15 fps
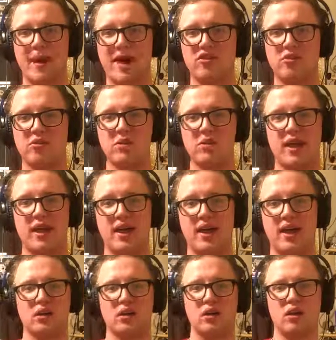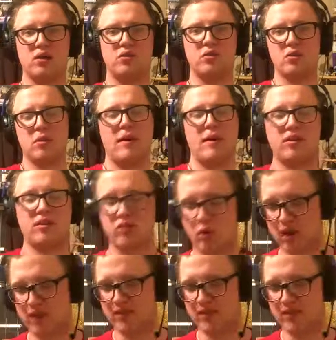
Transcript: imagine playing, through the main story of